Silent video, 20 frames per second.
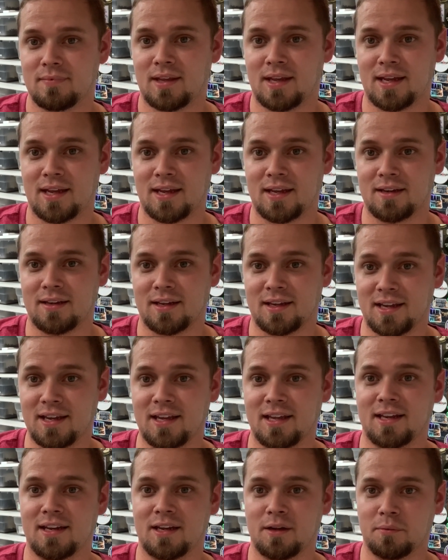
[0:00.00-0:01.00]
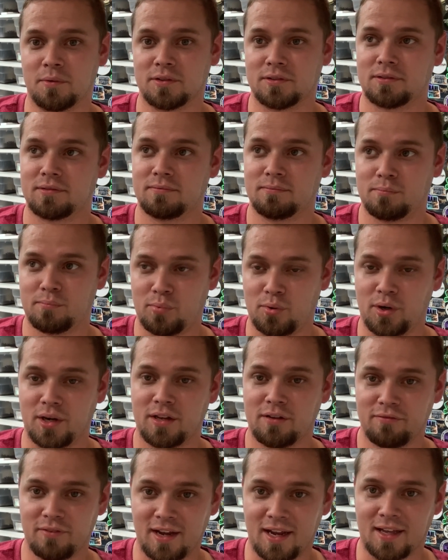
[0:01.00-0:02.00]
And again, it was pretty
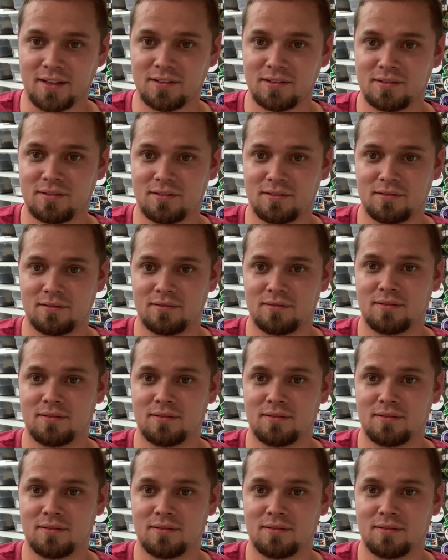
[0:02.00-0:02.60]
advanced.